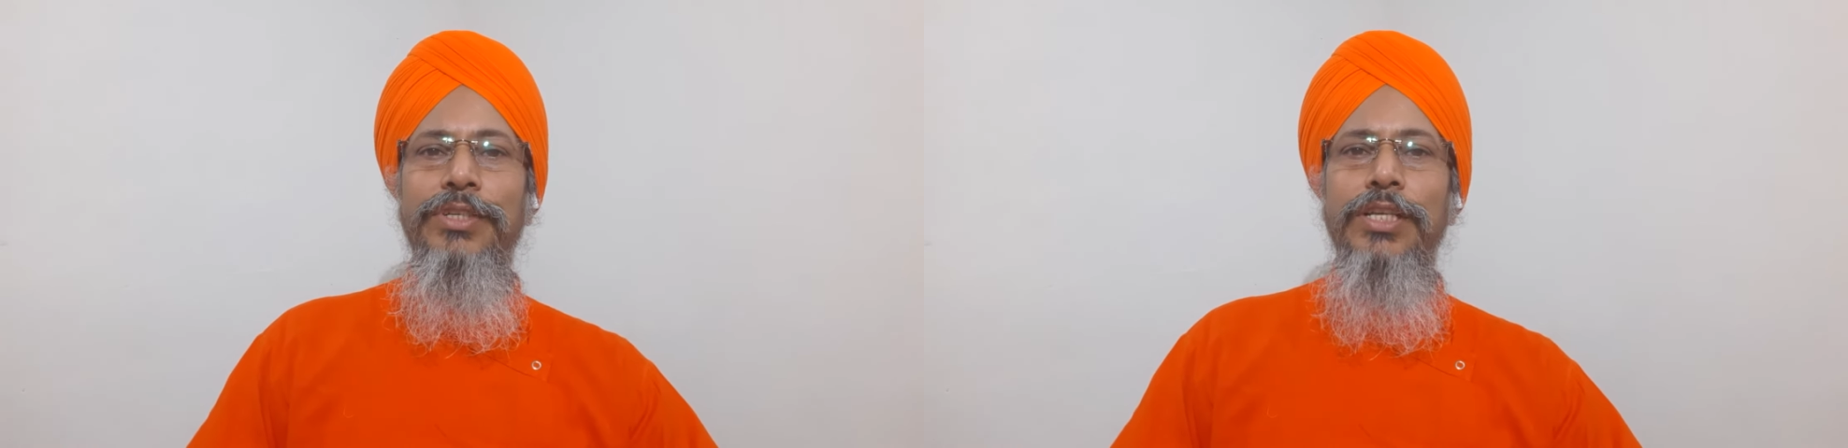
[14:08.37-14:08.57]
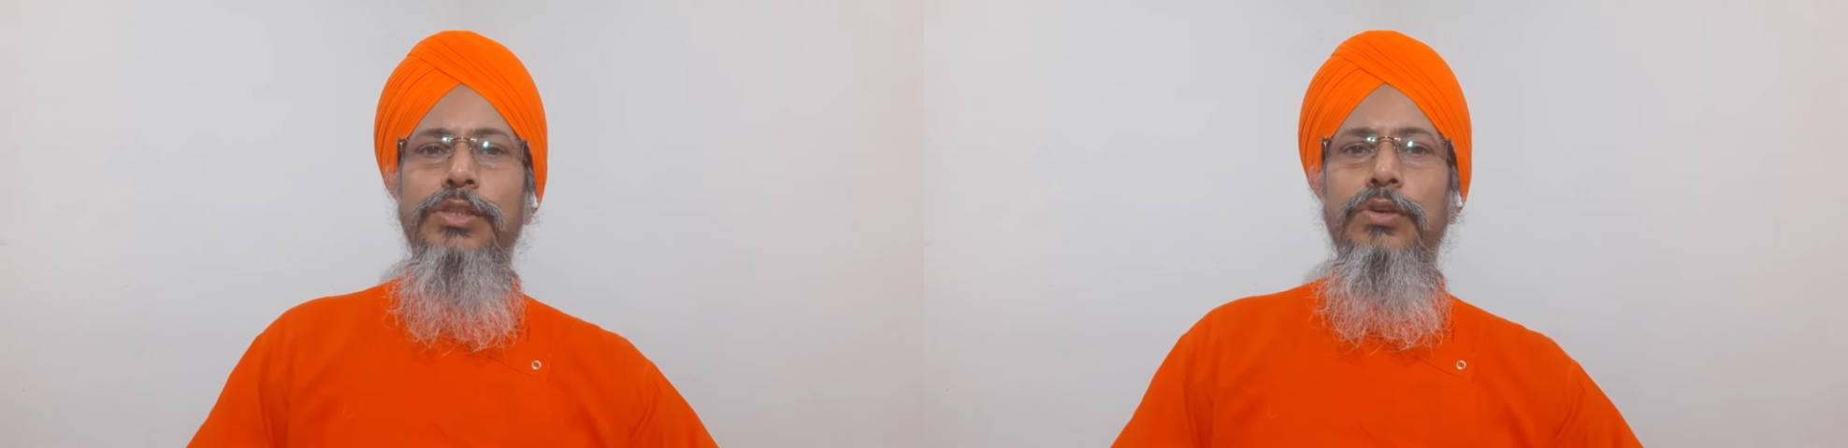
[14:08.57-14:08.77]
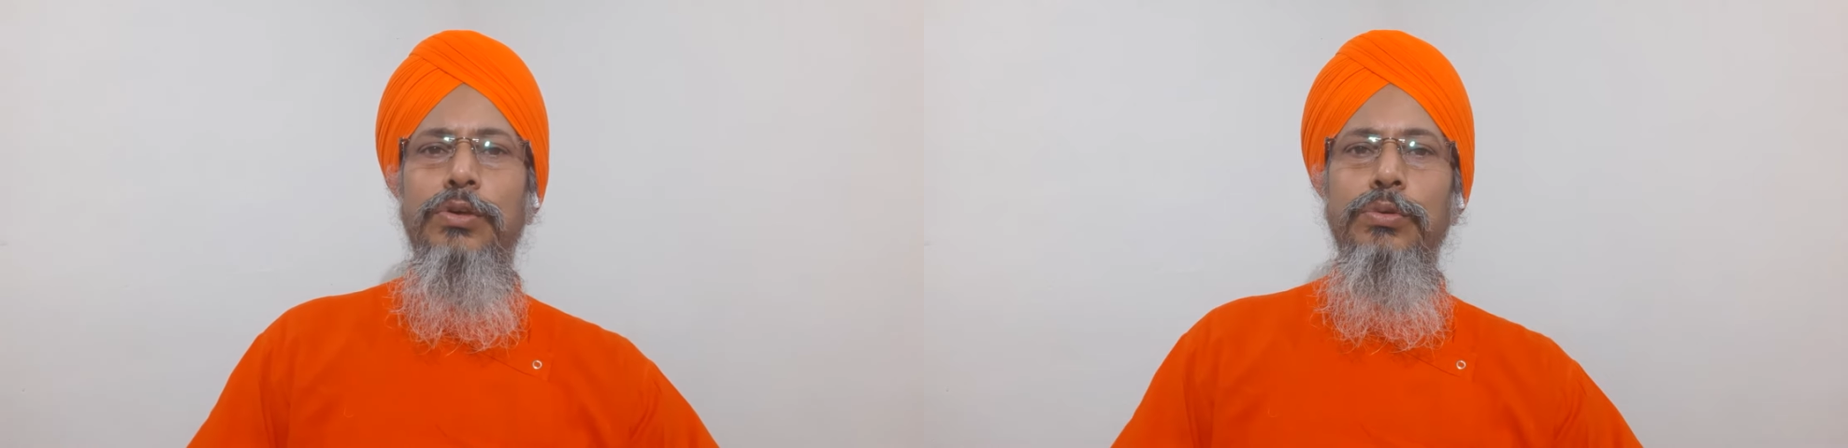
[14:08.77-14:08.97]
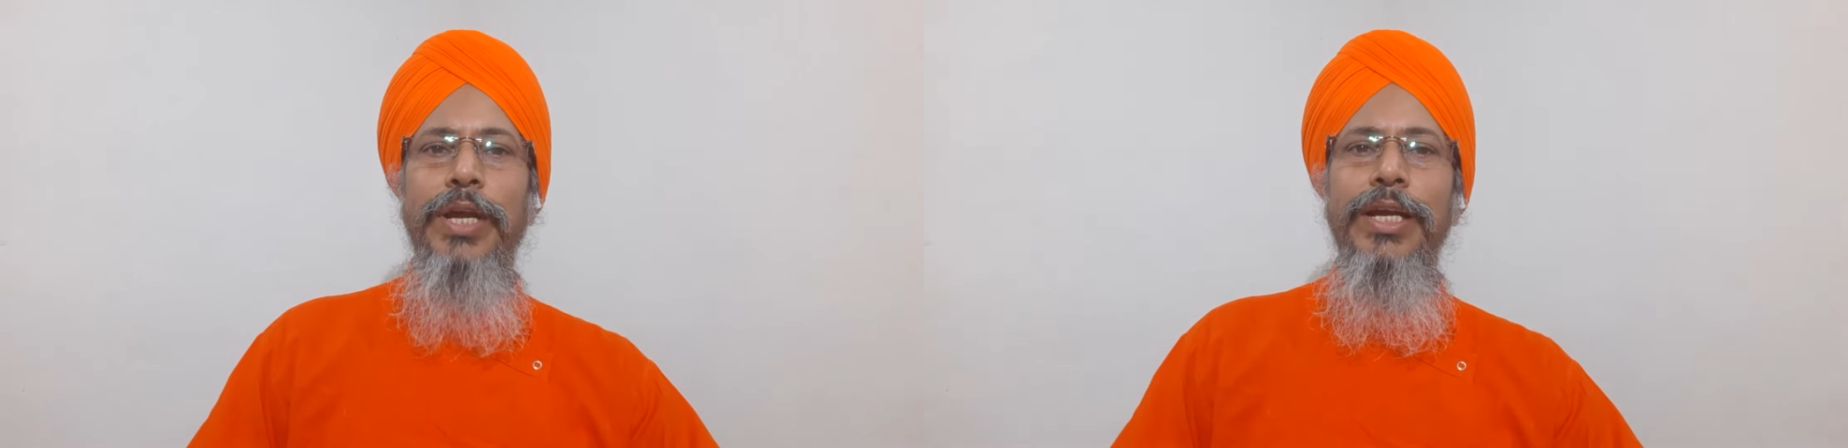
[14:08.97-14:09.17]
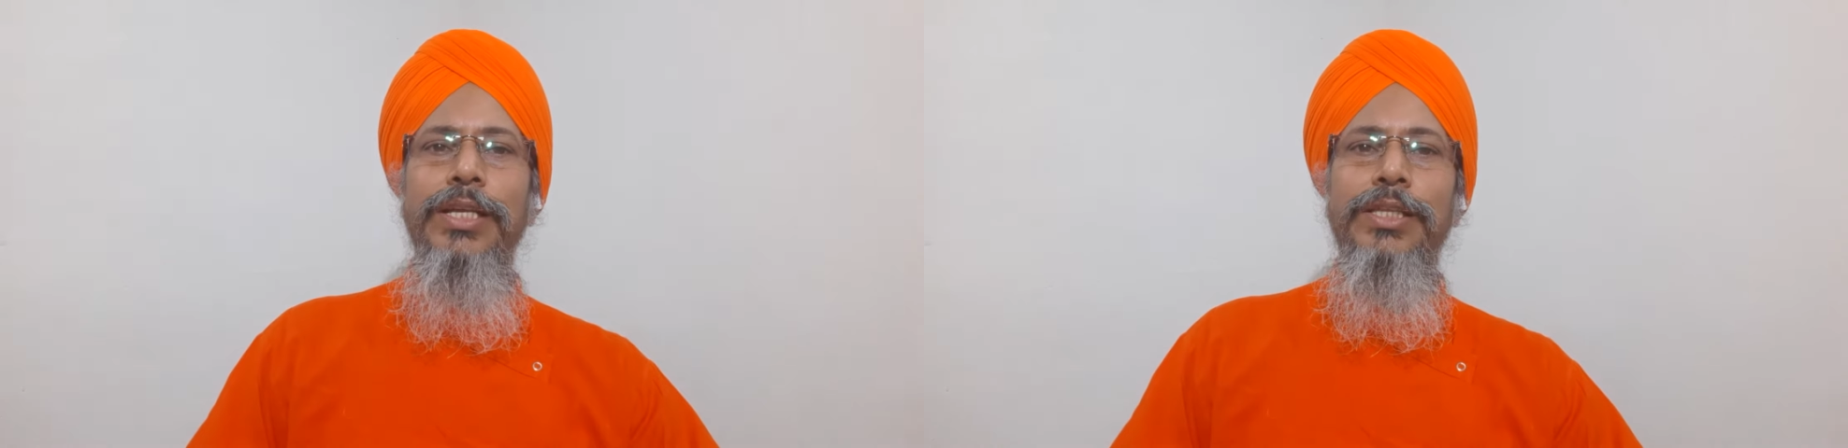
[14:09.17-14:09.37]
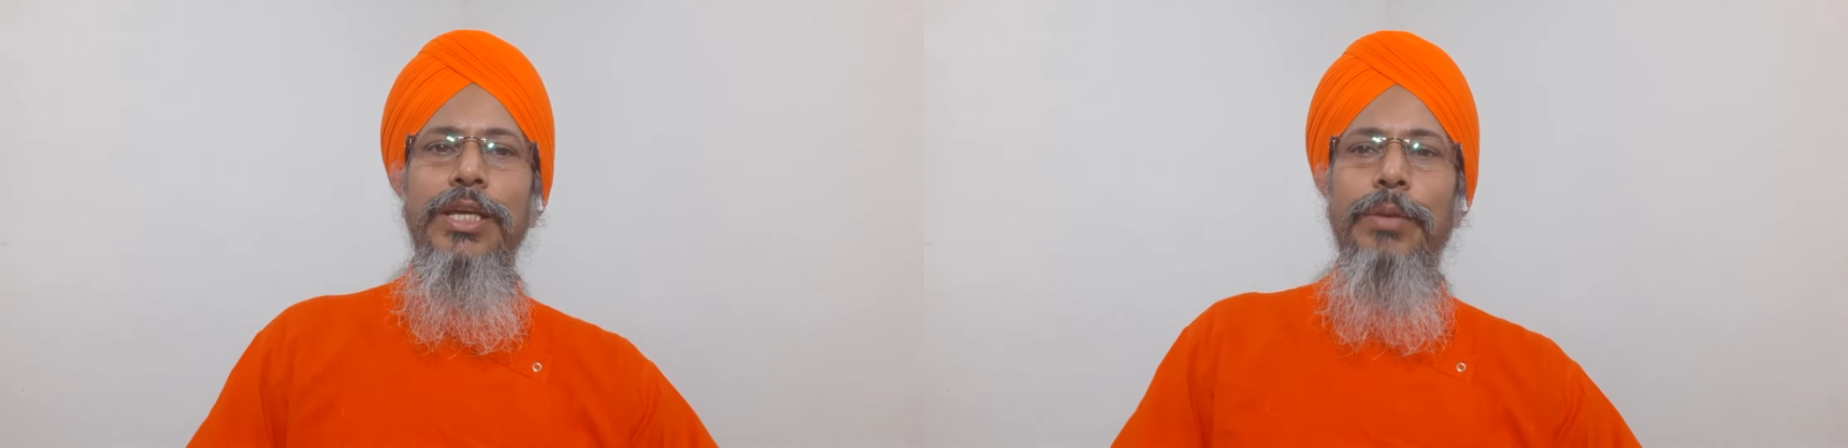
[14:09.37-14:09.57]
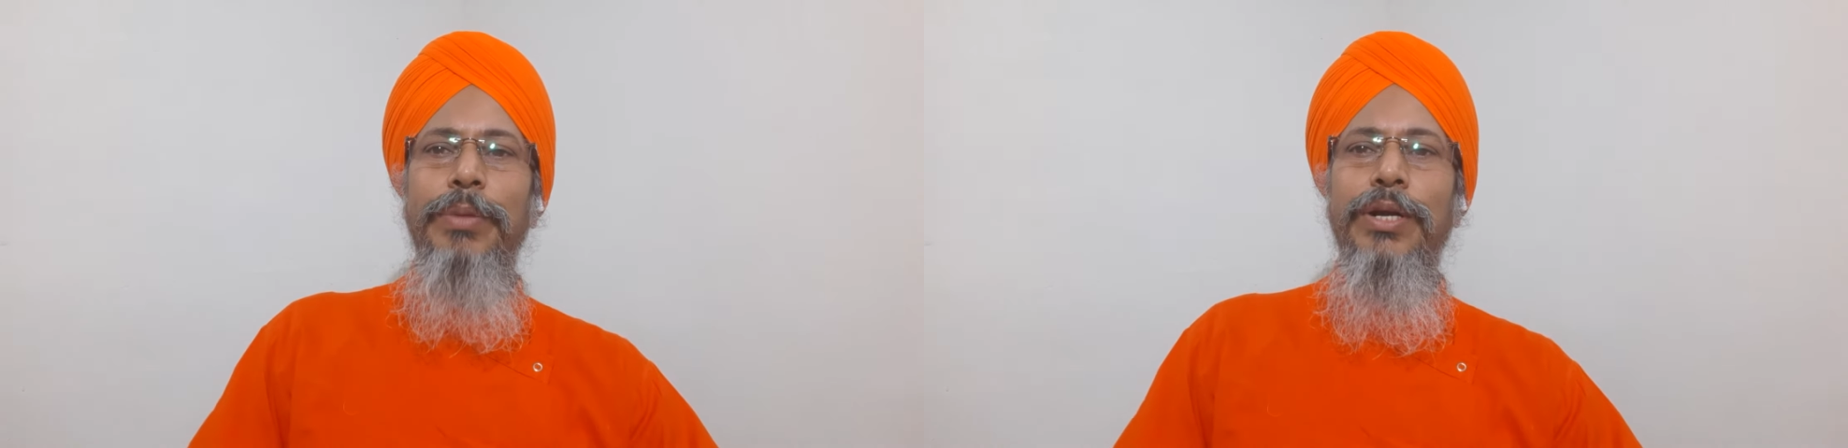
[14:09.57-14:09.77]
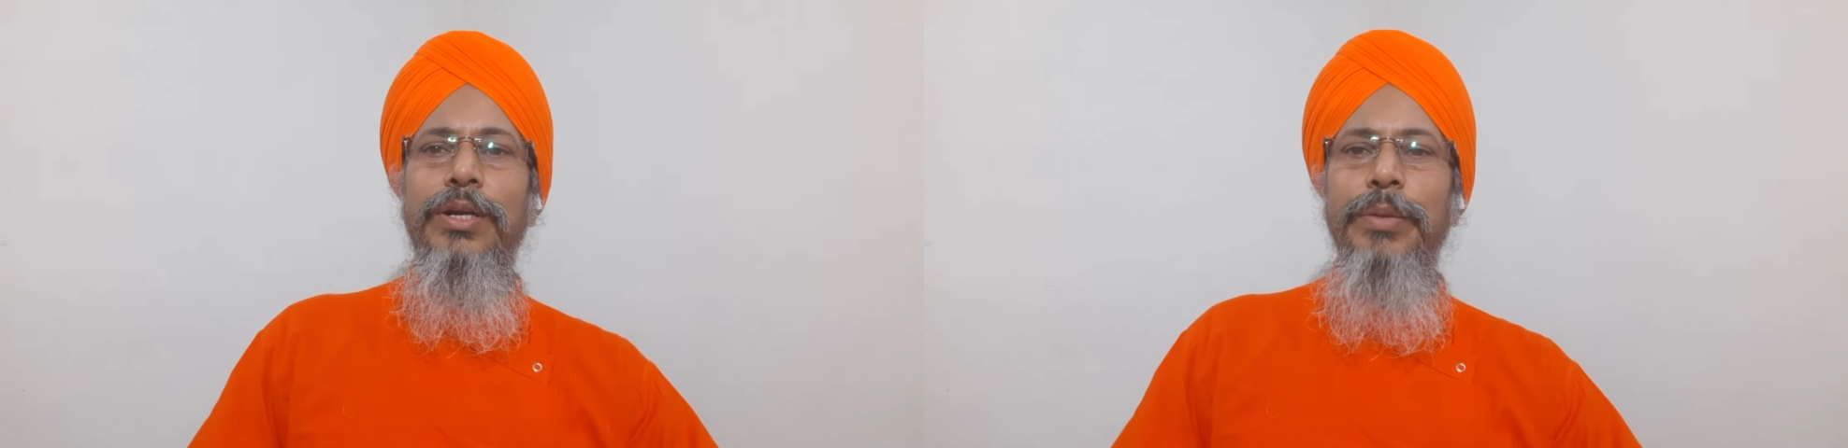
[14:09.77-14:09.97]
does not do anything,
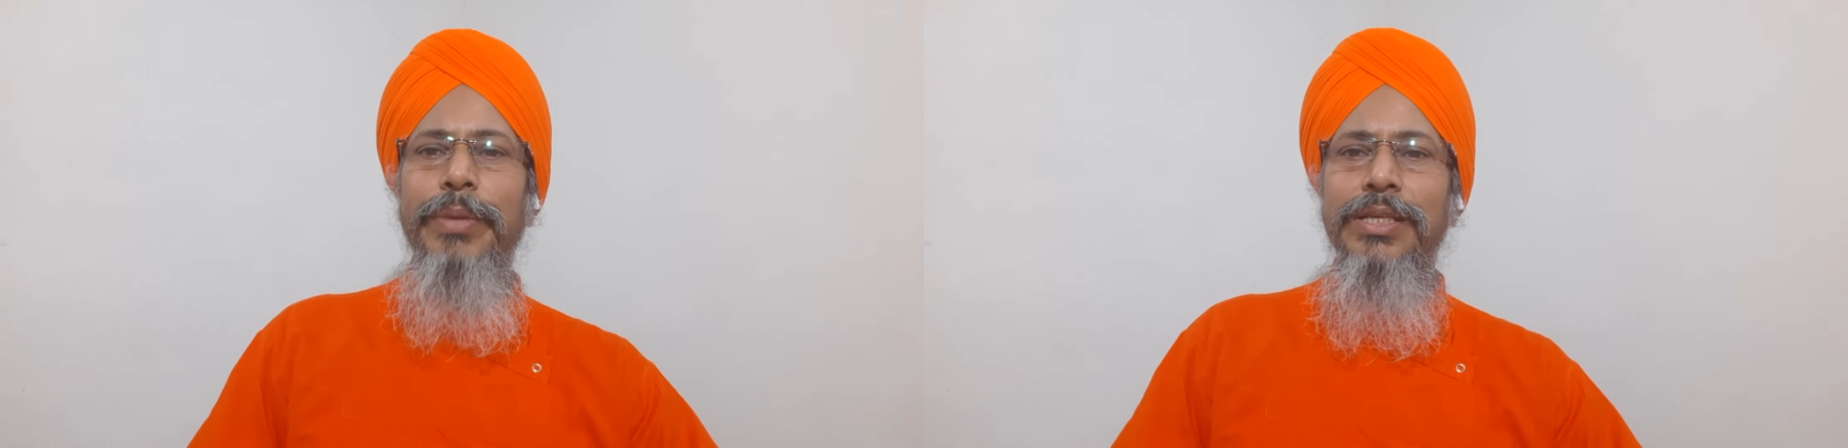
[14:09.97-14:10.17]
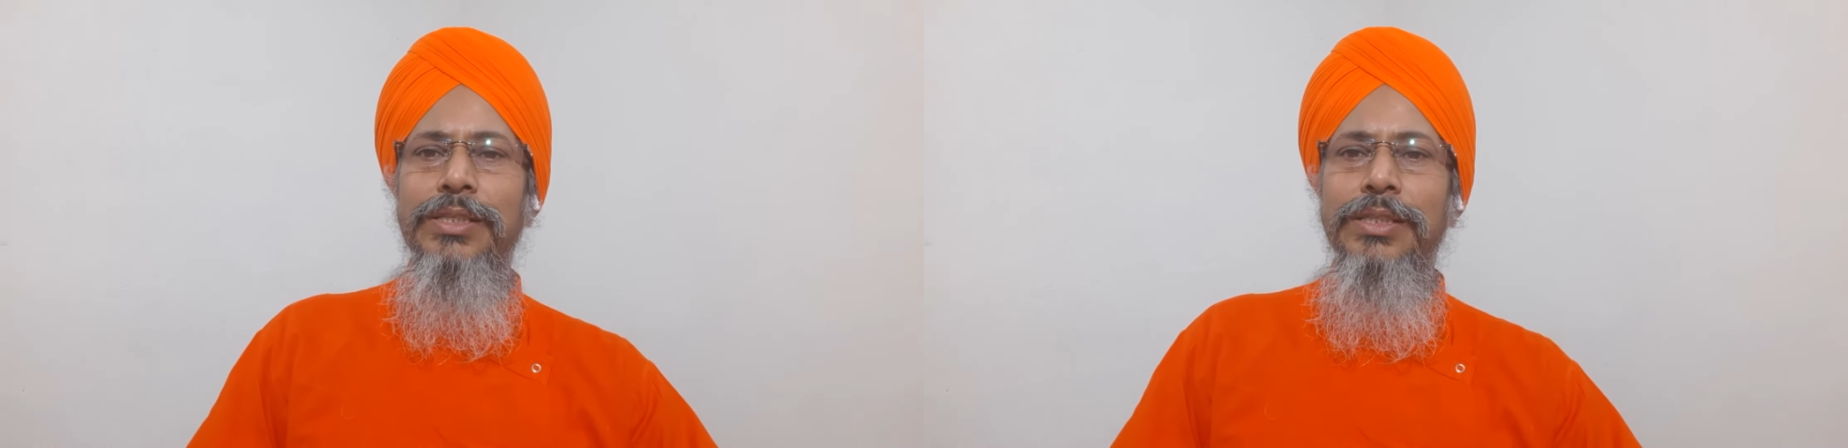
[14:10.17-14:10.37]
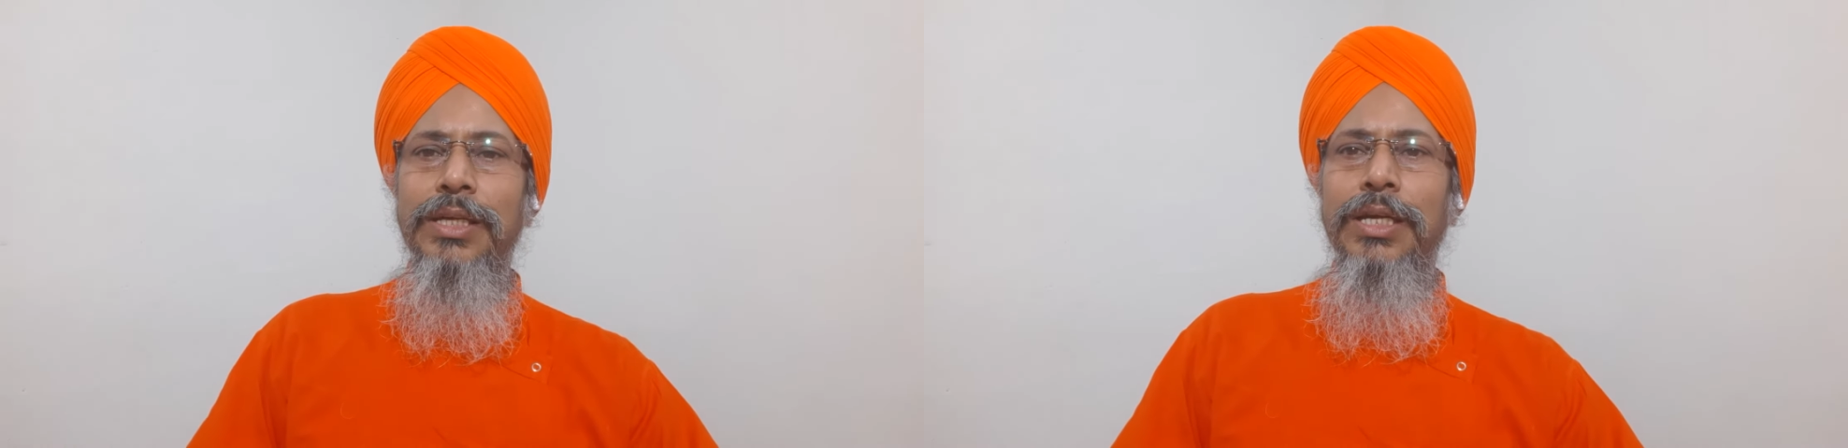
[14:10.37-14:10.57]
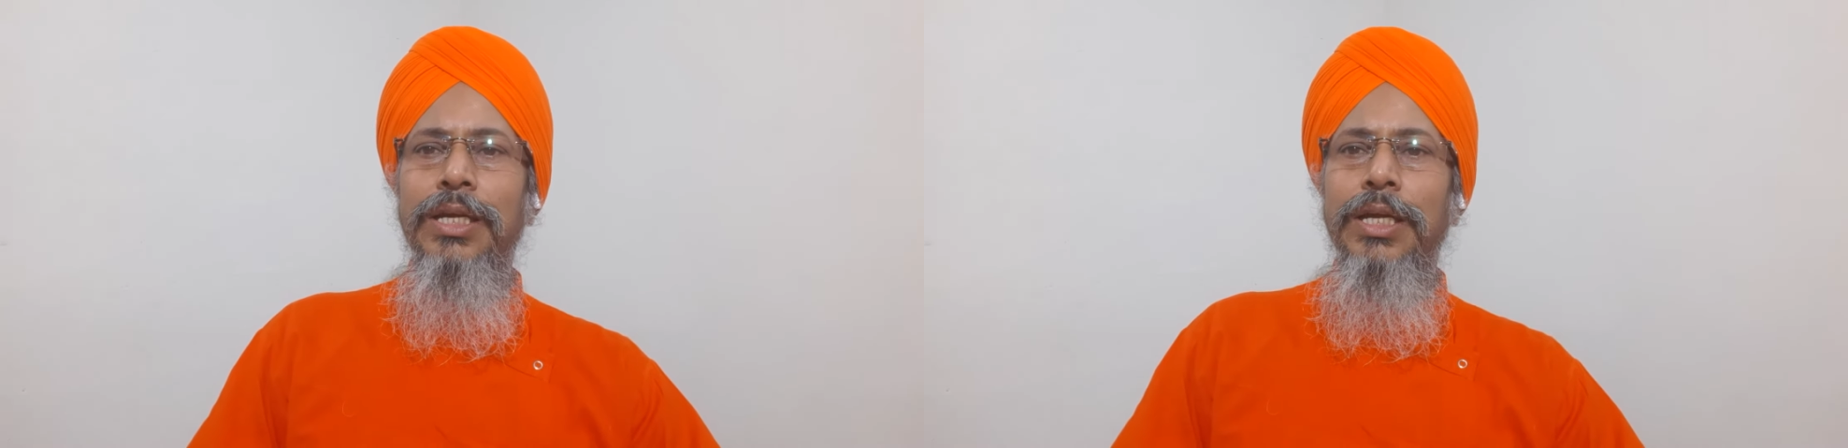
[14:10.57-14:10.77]
but remains